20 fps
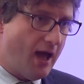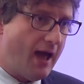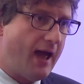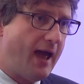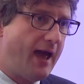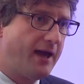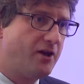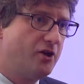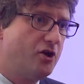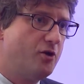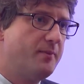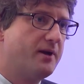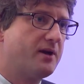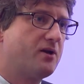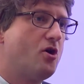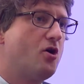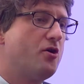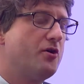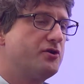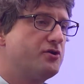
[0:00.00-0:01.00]
economic
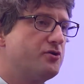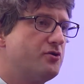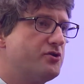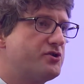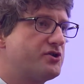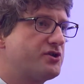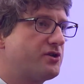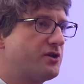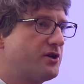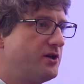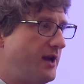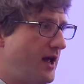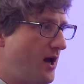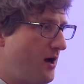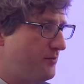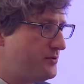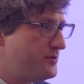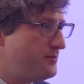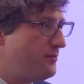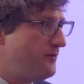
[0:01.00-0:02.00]
corridors can
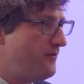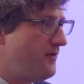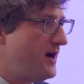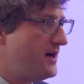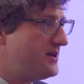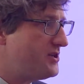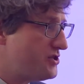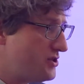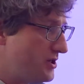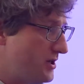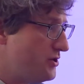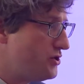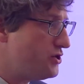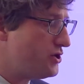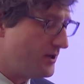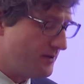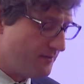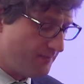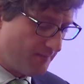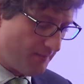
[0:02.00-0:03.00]
help to provide a
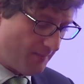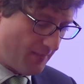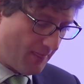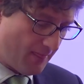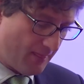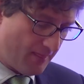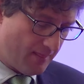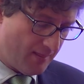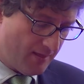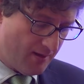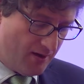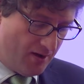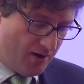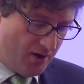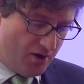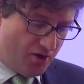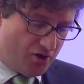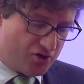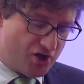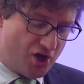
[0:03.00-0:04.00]
solution.
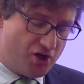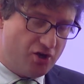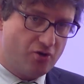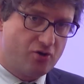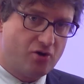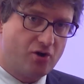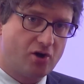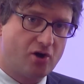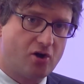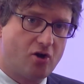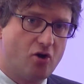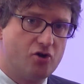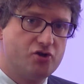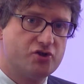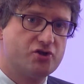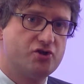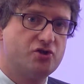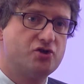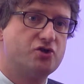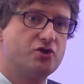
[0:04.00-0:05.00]
So you can
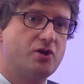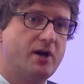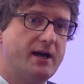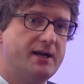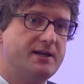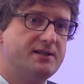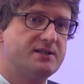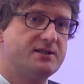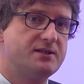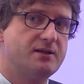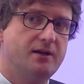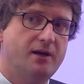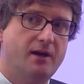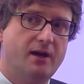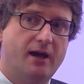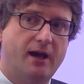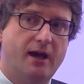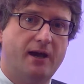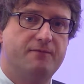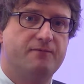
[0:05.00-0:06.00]
concentrate
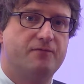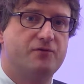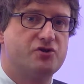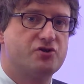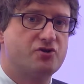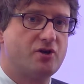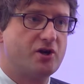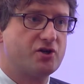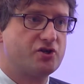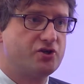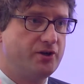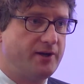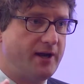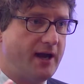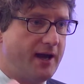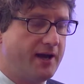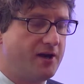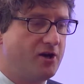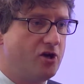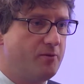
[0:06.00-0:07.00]
infrastructure and
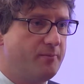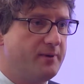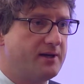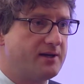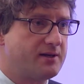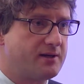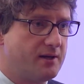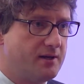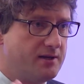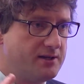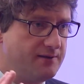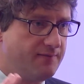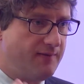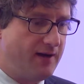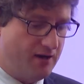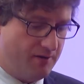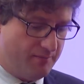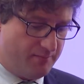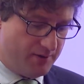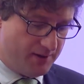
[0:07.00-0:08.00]
economic
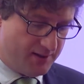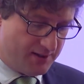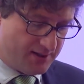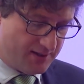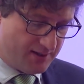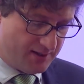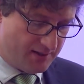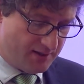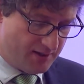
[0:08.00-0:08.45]
development